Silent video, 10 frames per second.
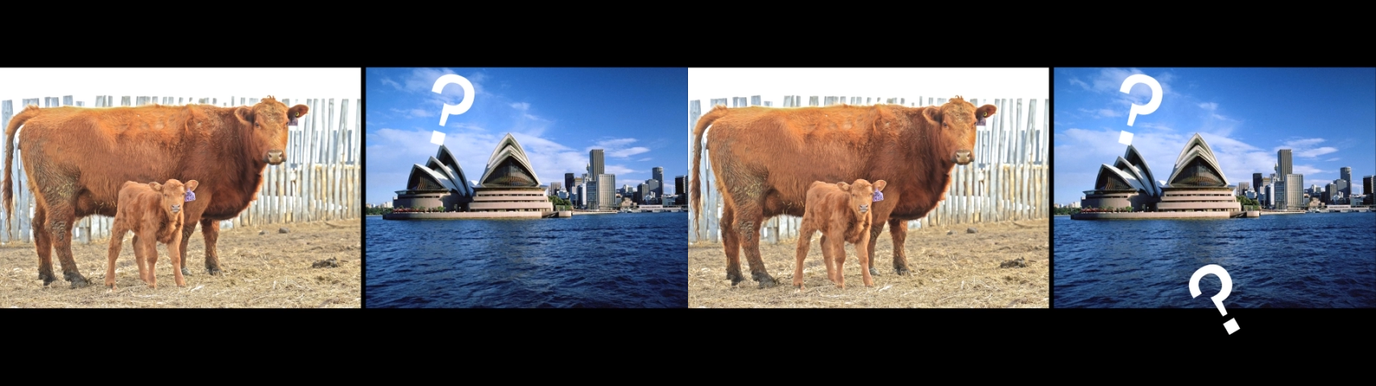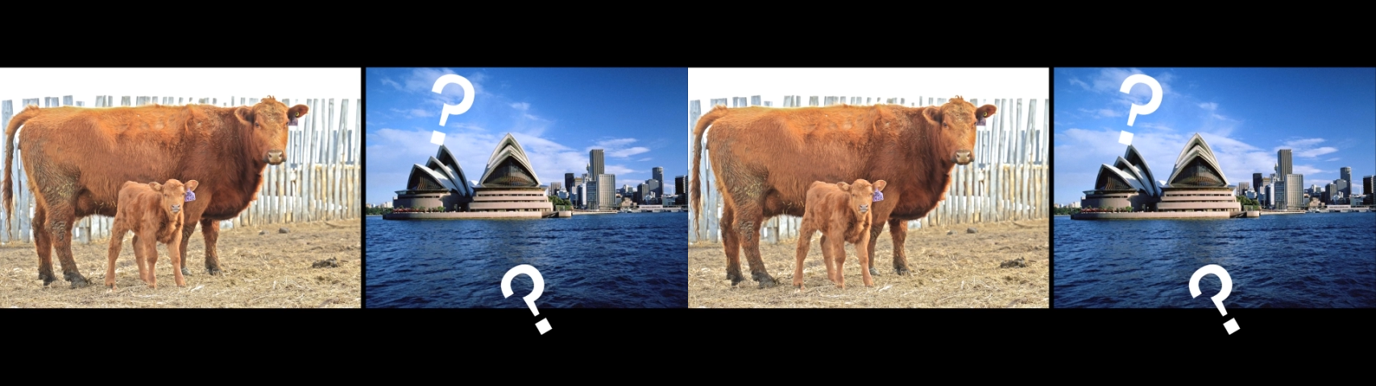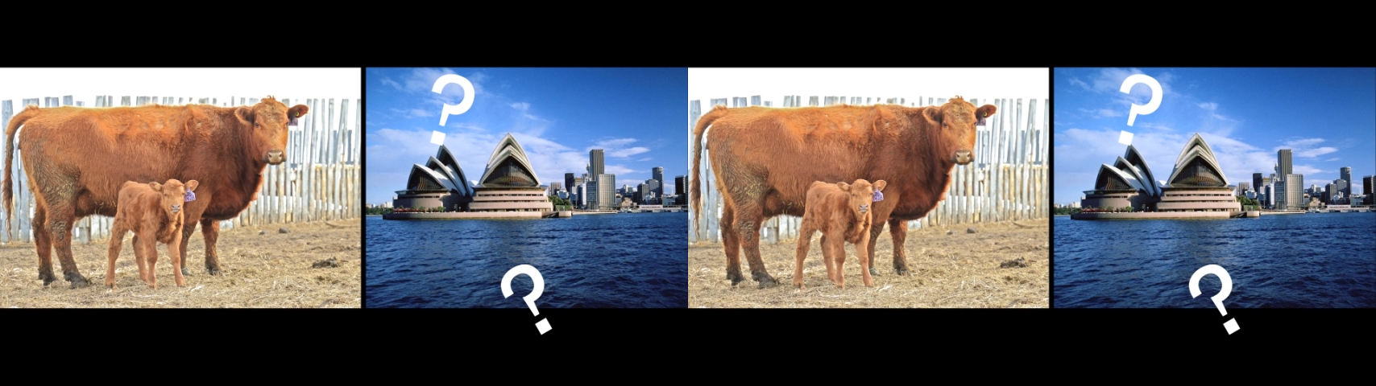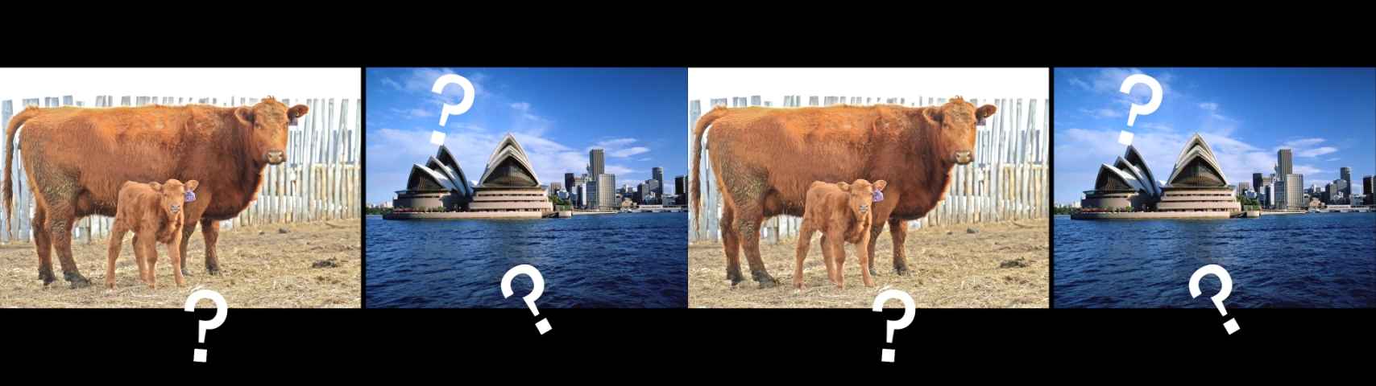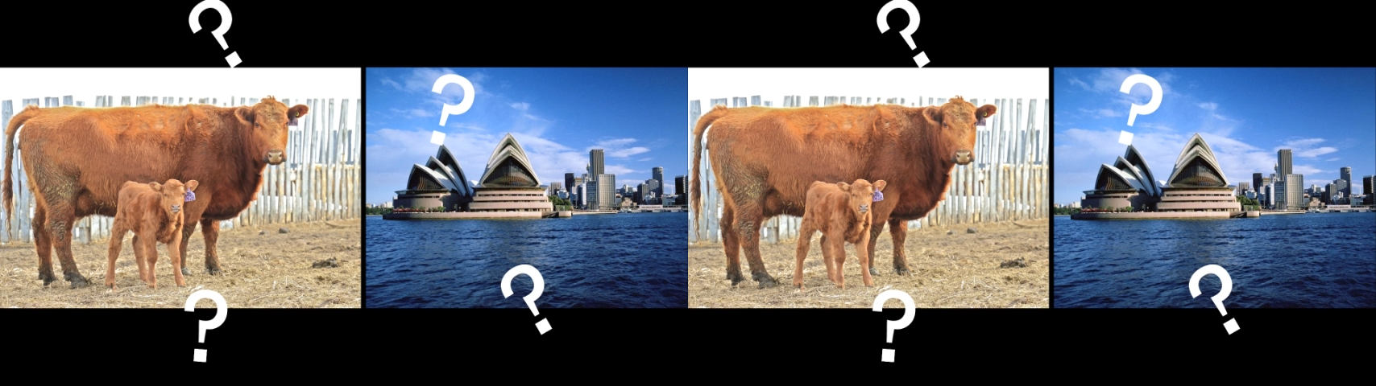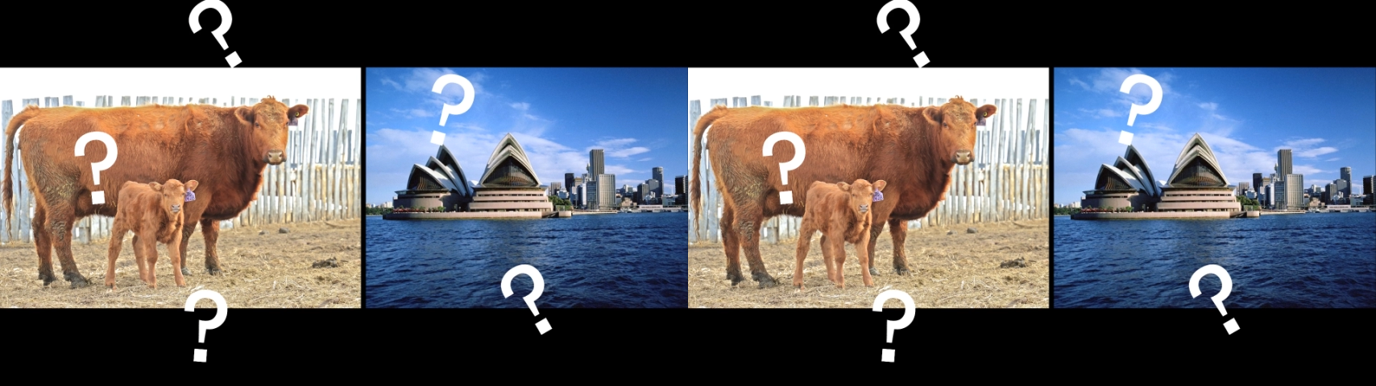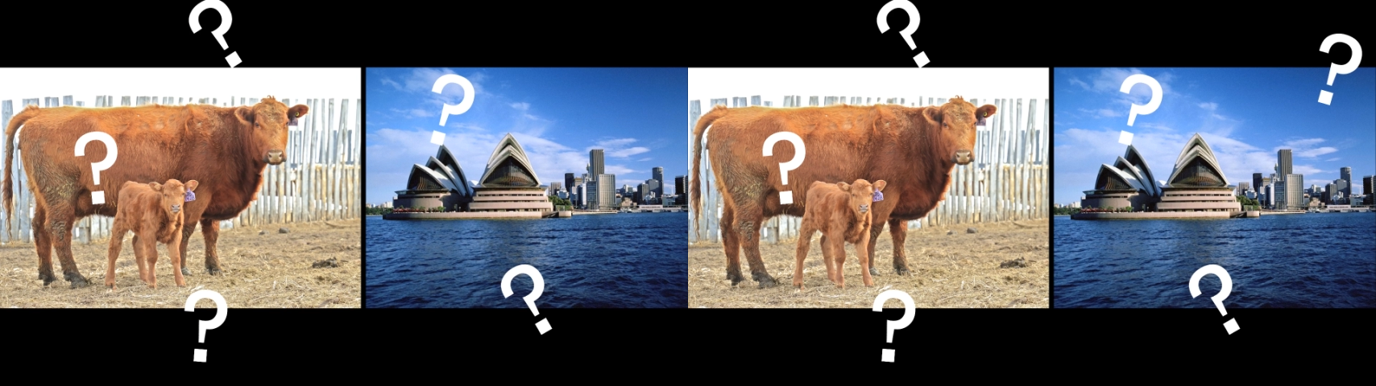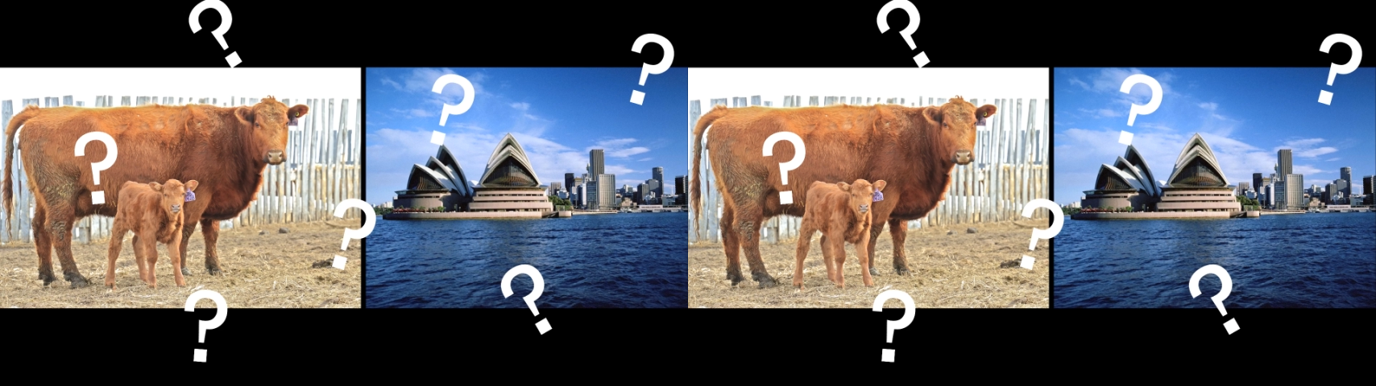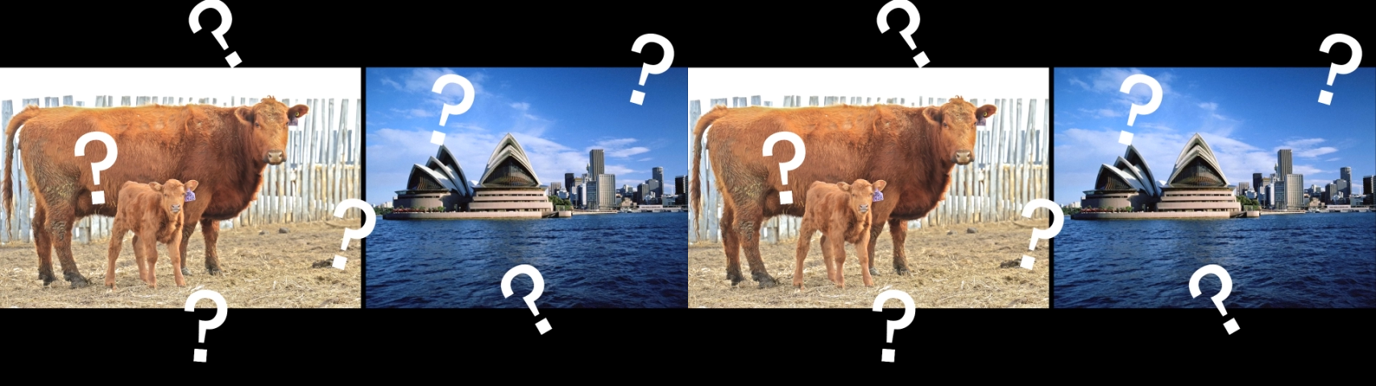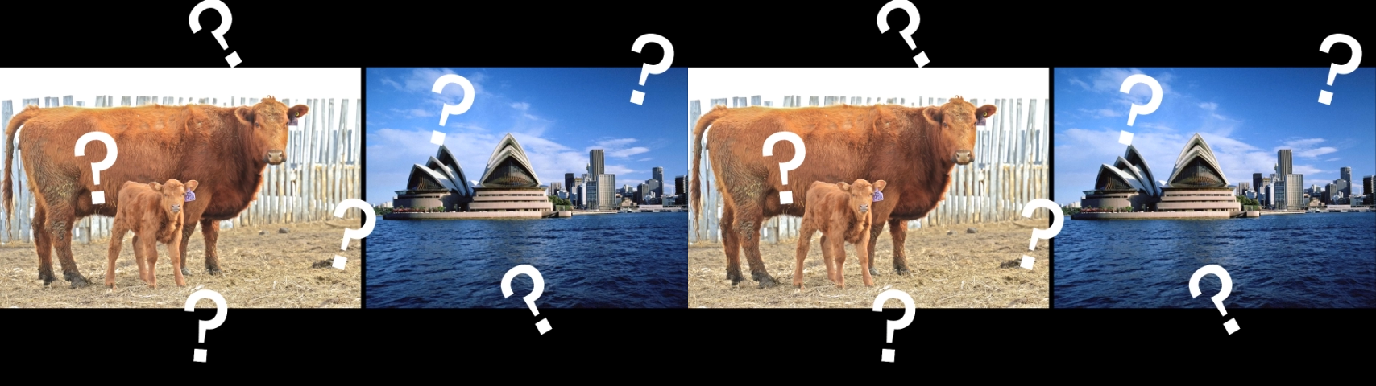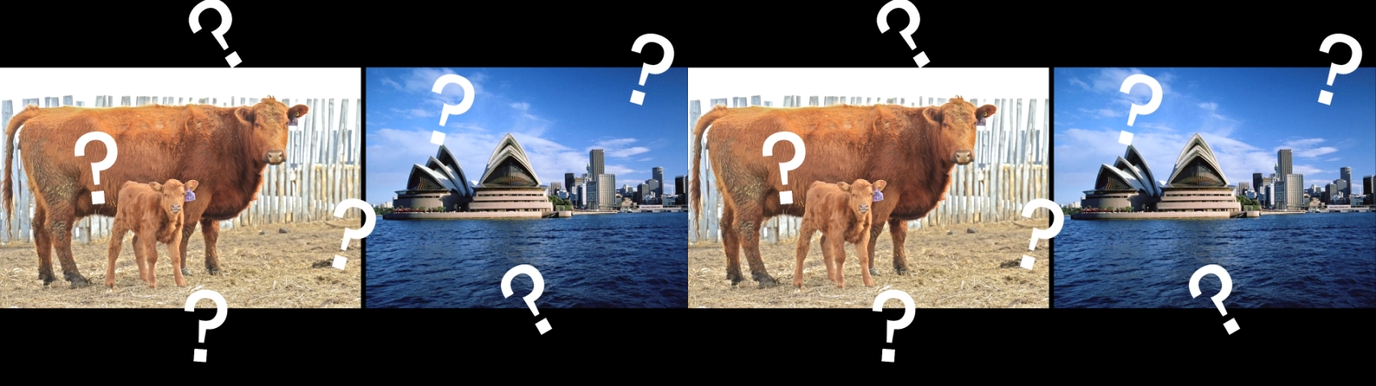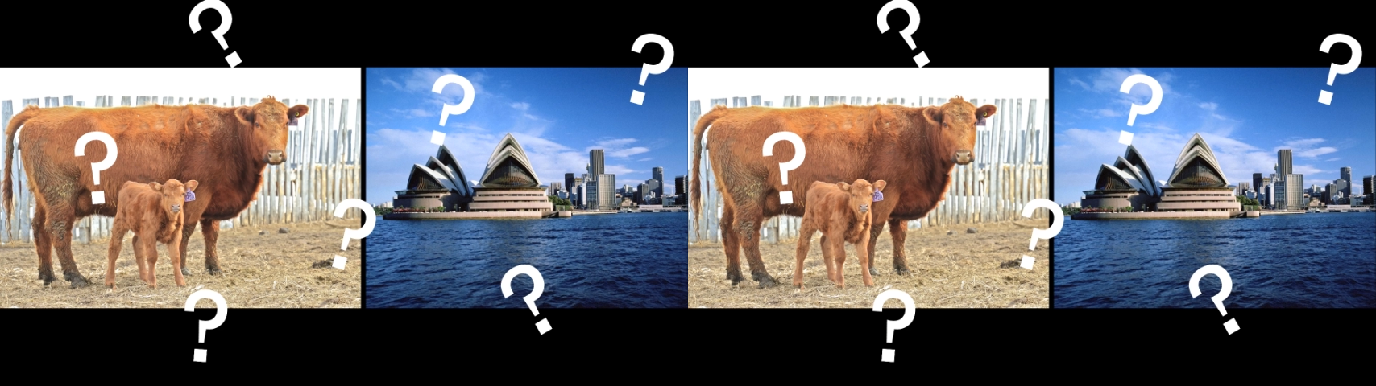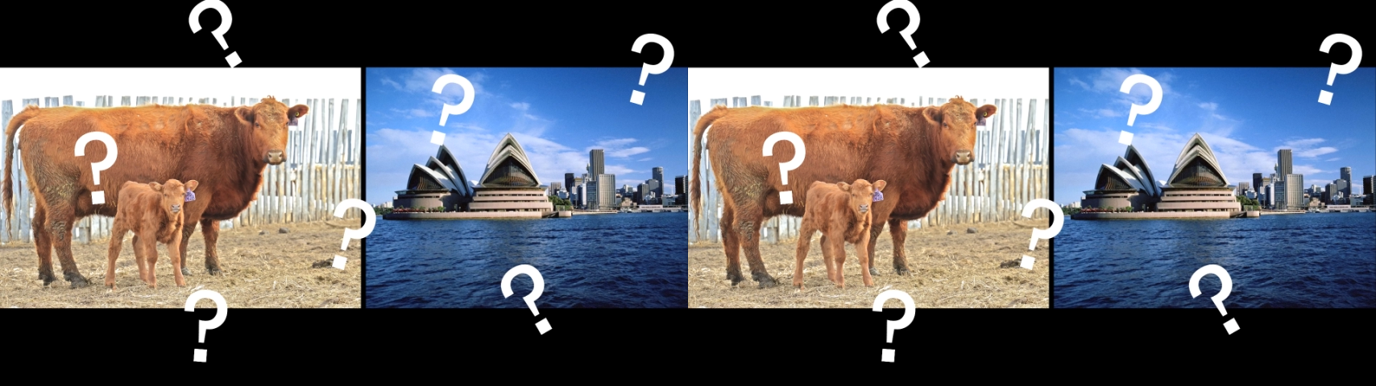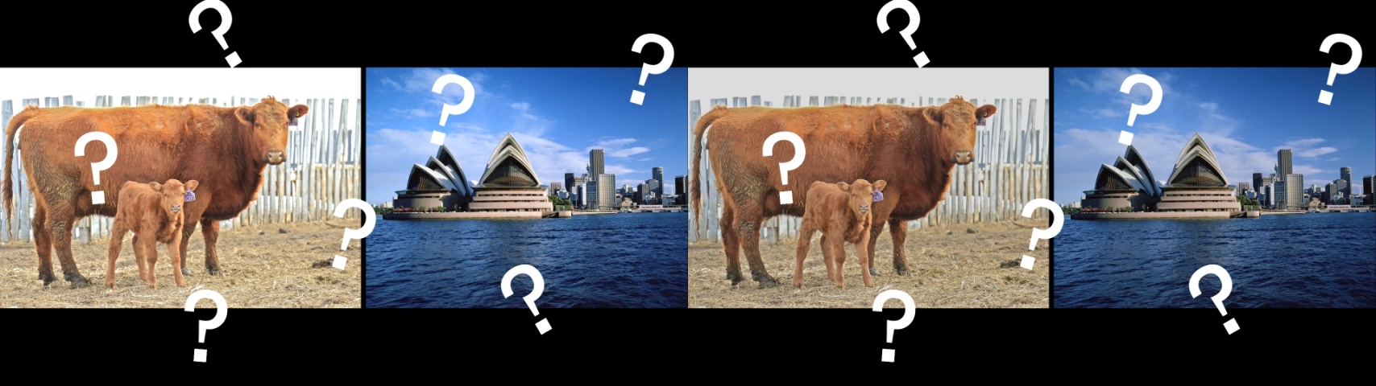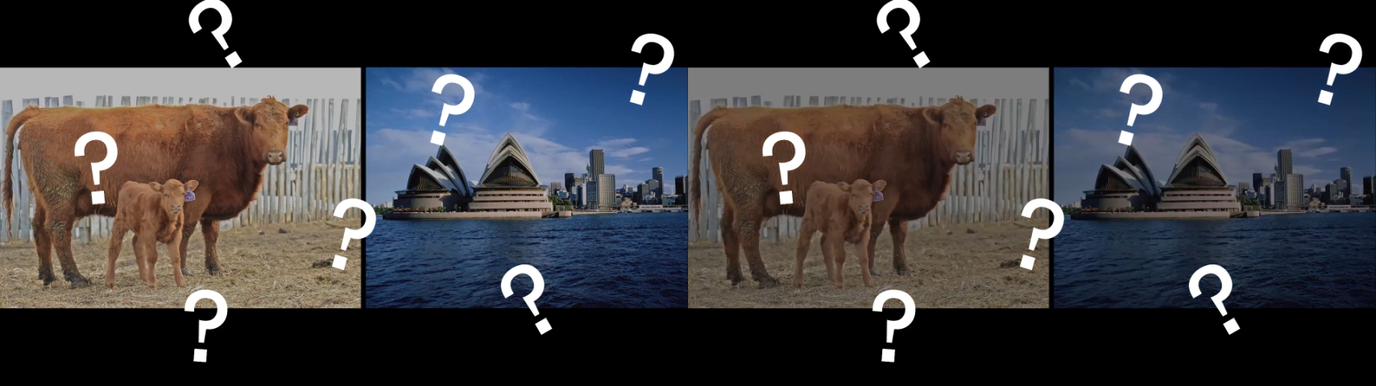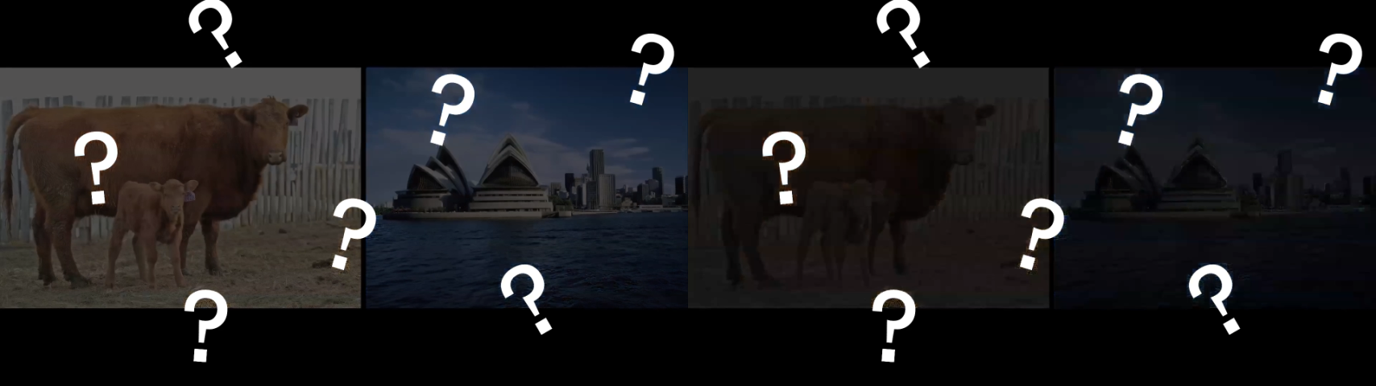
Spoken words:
Nobody's mouth can be seen.